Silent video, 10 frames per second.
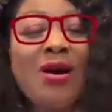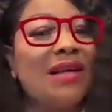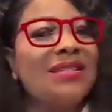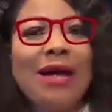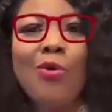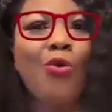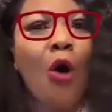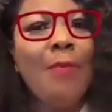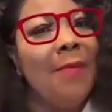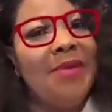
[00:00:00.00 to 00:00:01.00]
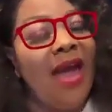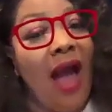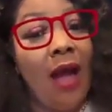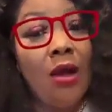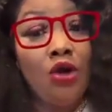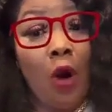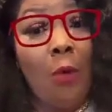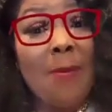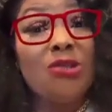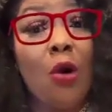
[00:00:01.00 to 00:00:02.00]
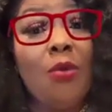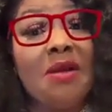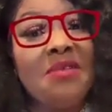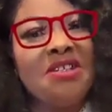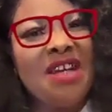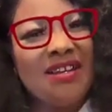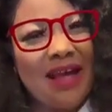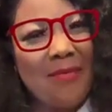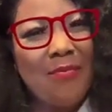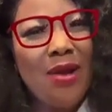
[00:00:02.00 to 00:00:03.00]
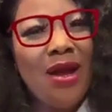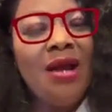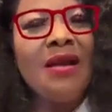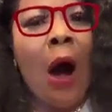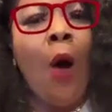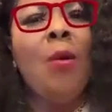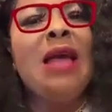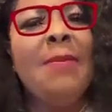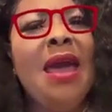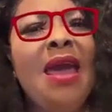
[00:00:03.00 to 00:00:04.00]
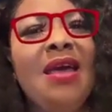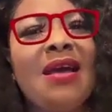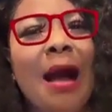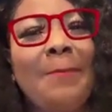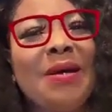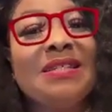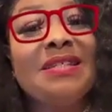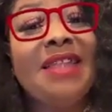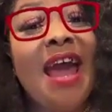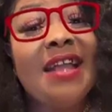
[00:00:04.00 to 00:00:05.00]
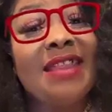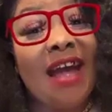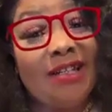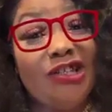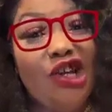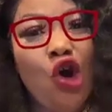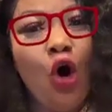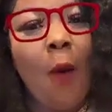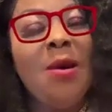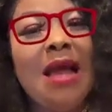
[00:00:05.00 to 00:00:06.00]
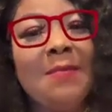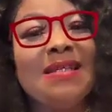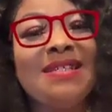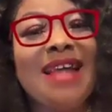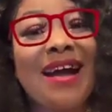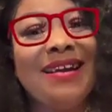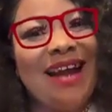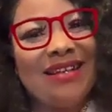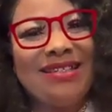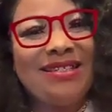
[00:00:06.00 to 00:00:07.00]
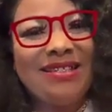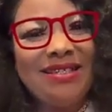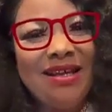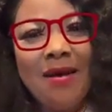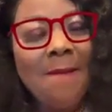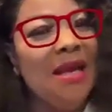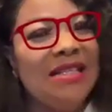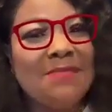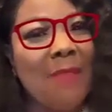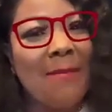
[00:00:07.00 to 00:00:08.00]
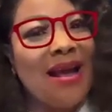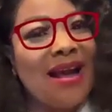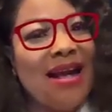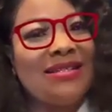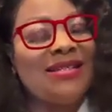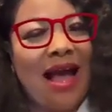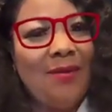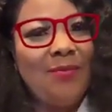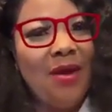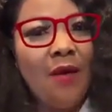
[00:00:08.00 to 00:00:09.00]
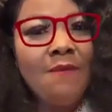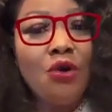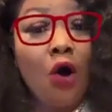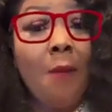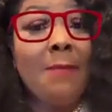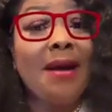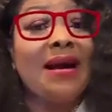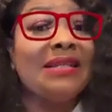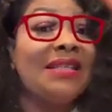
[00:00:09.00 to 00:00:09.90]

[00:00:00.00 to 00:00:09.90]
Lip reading: Wo kasa nko babia. No ma paso omo de me shed them. Na omo ya be incapacitated. Omo ya me stagnant. Means ma me kasa. Because me be